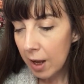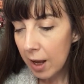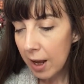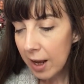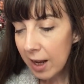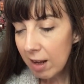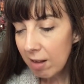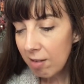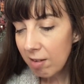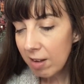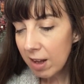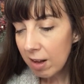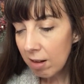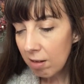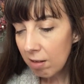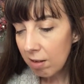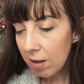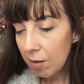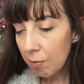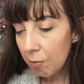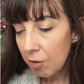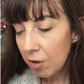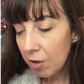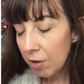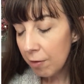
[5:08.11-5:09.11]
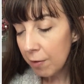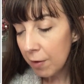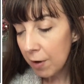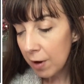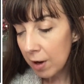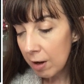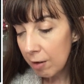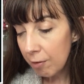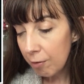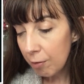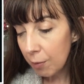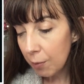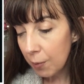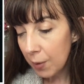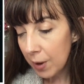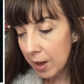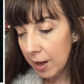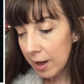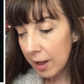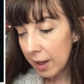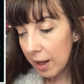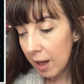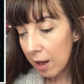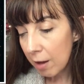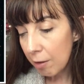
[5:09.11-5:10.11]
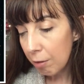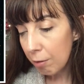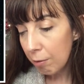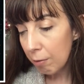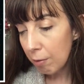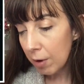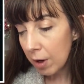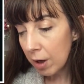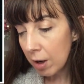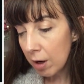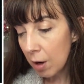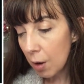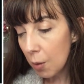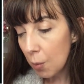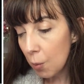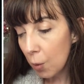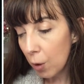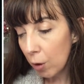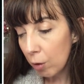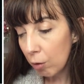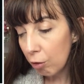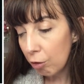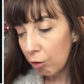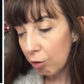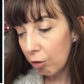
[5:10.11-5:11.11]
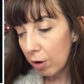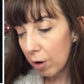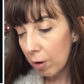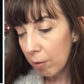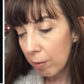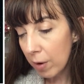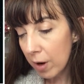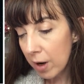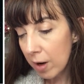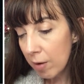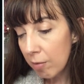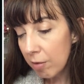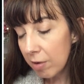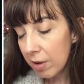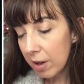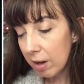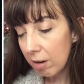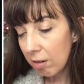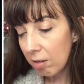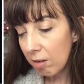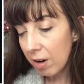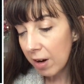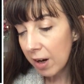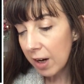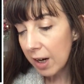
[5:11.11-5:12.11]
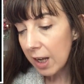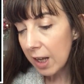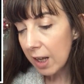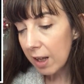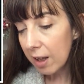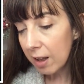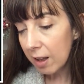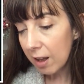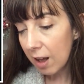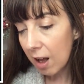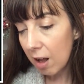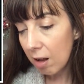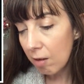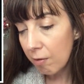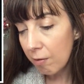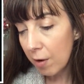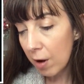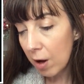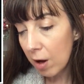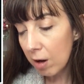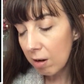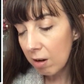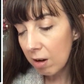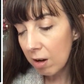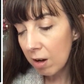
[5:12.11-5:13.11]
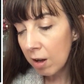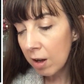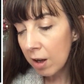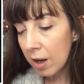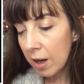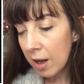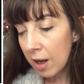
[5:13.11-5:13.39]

1875, when Catherine Walsh arrives at tiny Calvada,